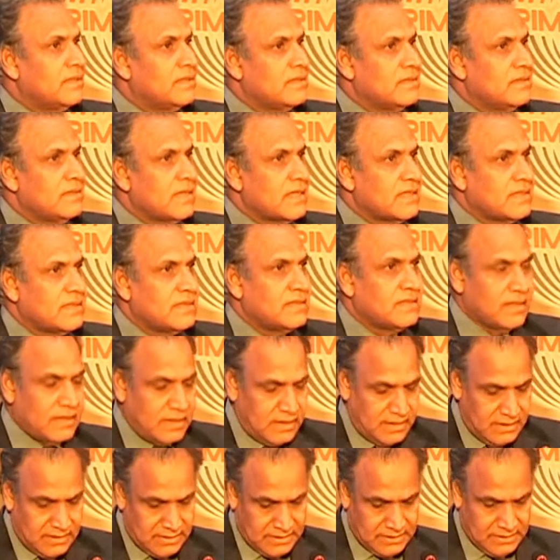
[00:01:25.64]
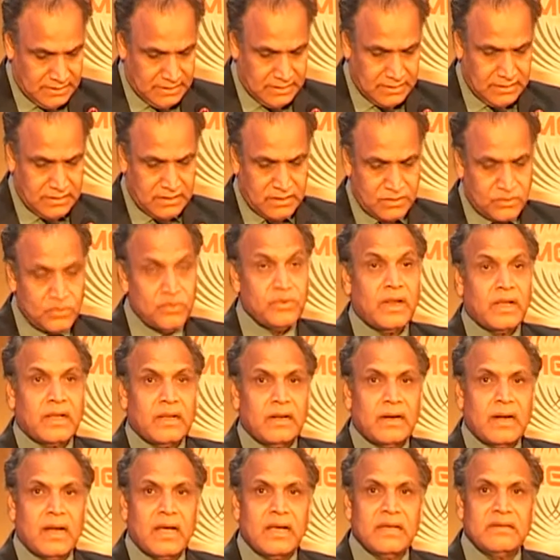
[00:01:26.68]
this is necessary to
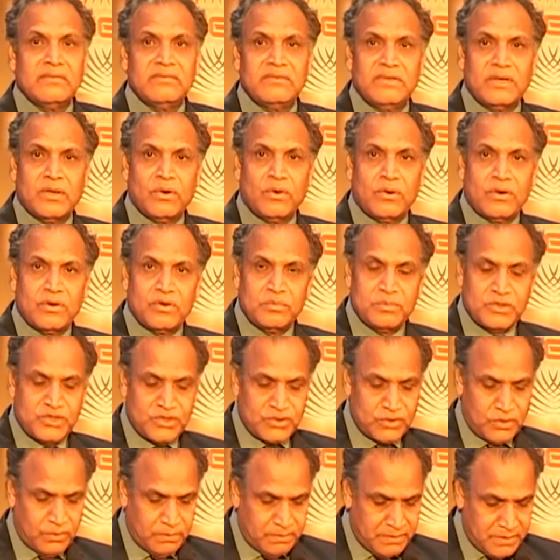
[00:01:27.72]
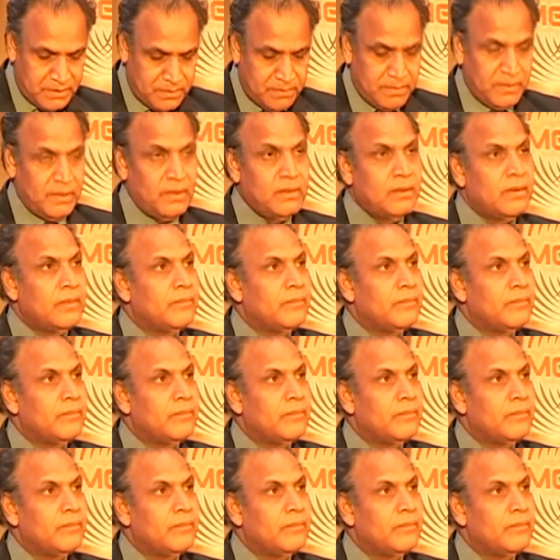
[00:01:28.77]
recognize the contribution of people,